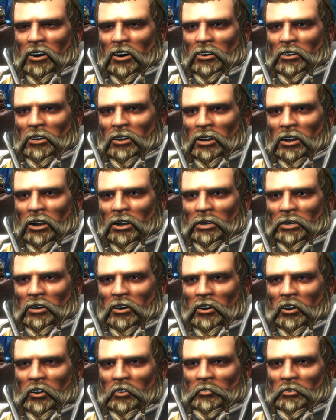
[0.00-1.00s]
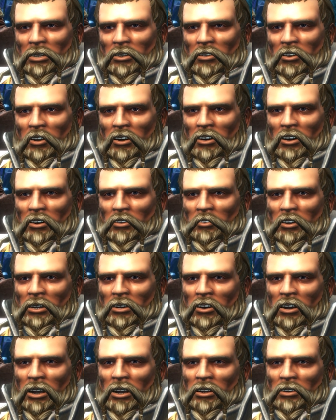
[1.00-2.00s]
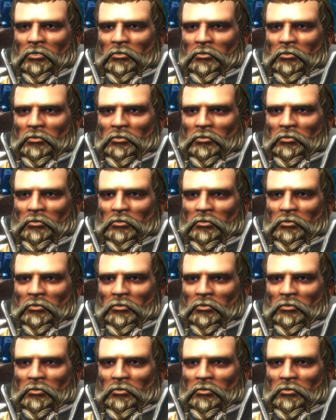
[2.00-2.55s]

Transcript: The rest of them were effectively put off limits for him.